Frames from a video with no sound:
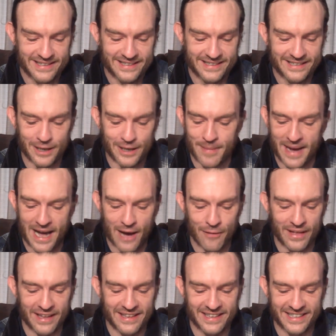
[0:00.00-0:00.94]

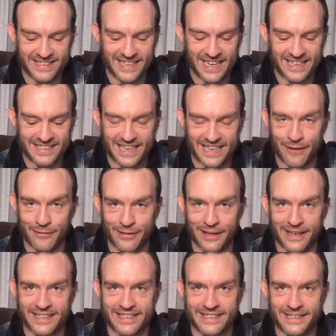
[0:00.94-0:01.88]
Somehow that does not sound
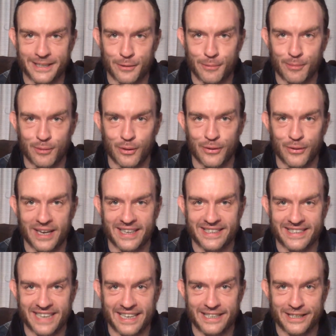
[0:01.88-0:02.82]
like a sincere
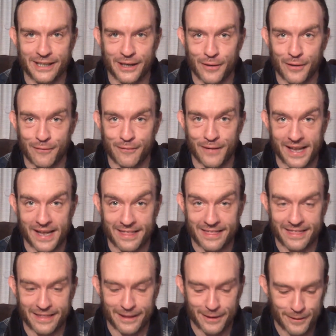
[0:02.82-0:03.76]
protestation of faith.
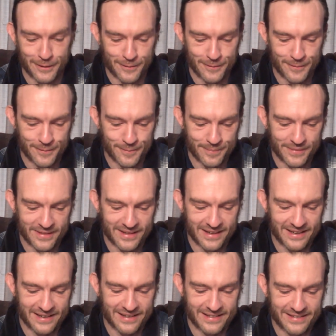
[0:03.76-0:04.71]

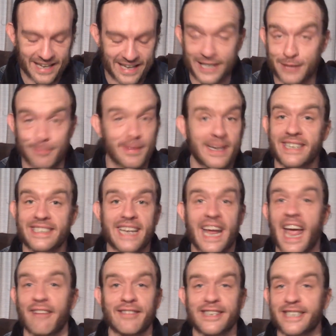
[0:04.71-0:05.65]
That's because I
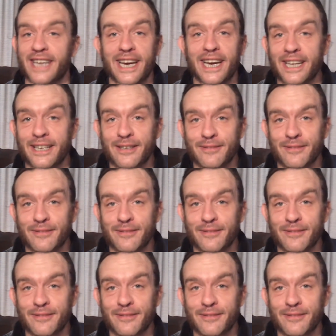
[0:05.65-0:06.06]
haven't any.